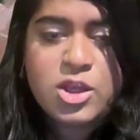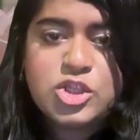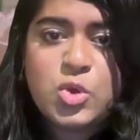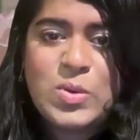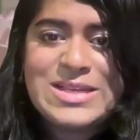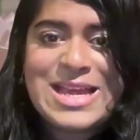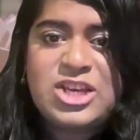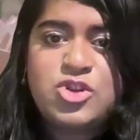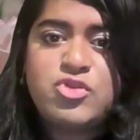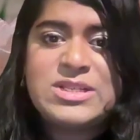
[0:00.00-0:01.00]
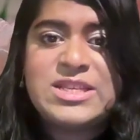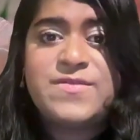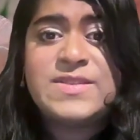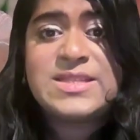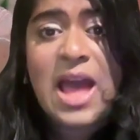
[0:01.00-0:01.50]
So we tend to
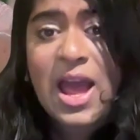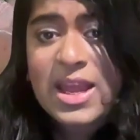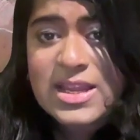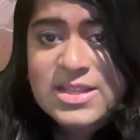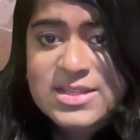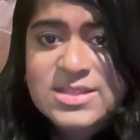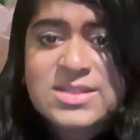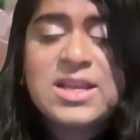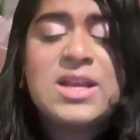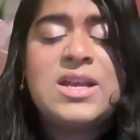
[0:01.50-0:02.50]
receive signs,